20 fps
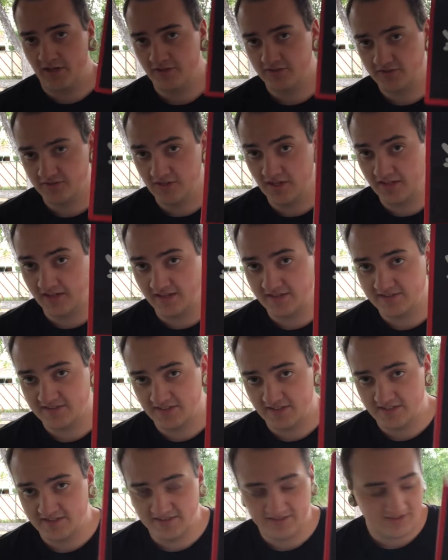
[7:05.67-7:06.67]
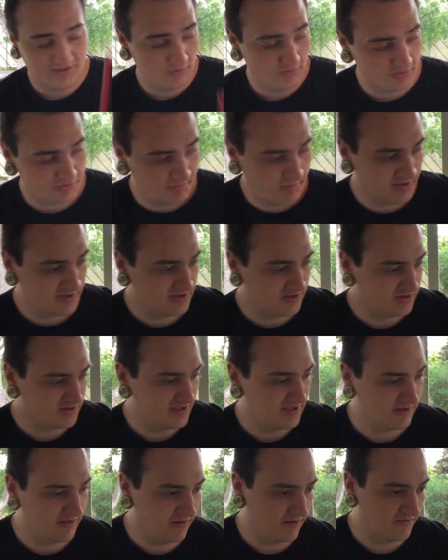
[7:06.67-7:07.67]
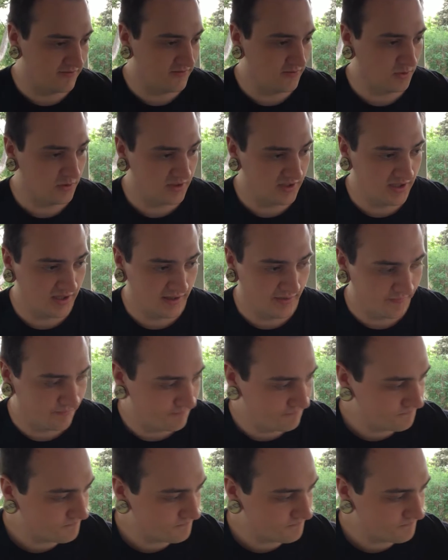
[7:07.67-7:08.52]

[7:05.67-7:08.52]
So yeah, guys, that is Ghostbusters here on 4K.